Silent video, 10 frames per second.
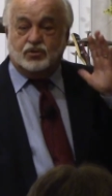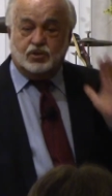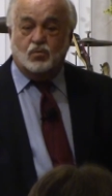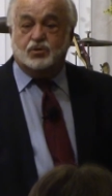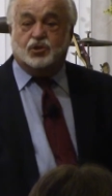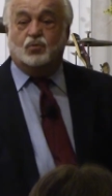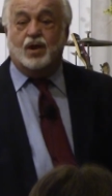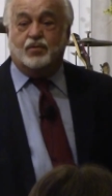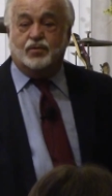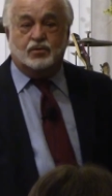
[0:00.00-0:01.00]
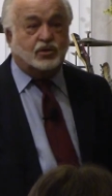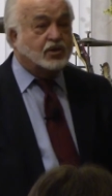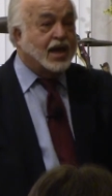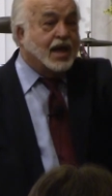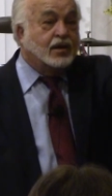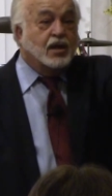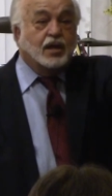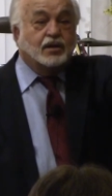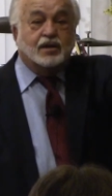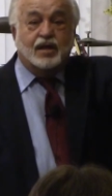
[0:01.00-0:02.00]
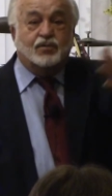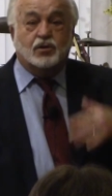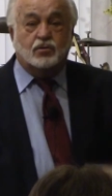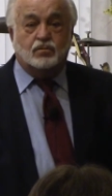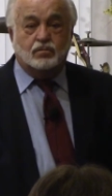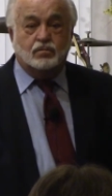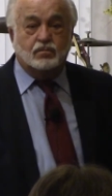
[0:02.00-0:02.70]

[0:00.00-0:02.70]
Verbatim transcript: She wants to probably going to do Diane didn't have a clue.